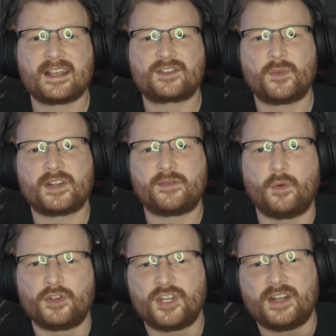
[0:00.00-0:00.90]
so much for
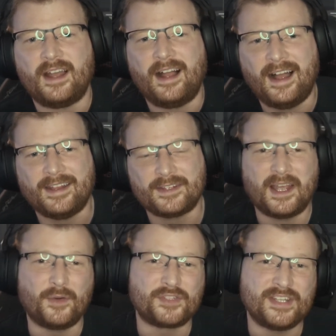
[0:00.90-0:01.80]
watching, and
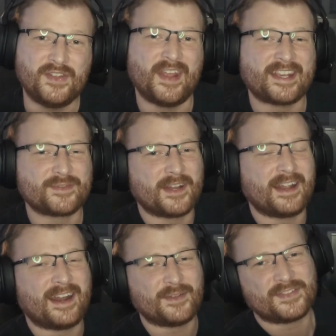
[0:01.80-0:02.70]
I'll see you in the next one,
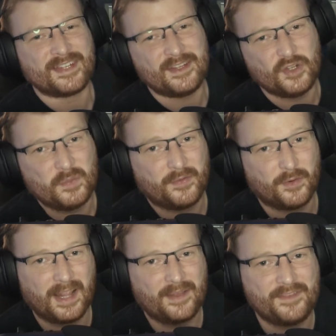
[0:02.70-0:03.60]
and I'll see you before
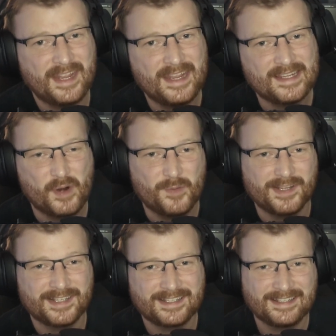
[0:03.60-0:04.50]
11 days, I promise.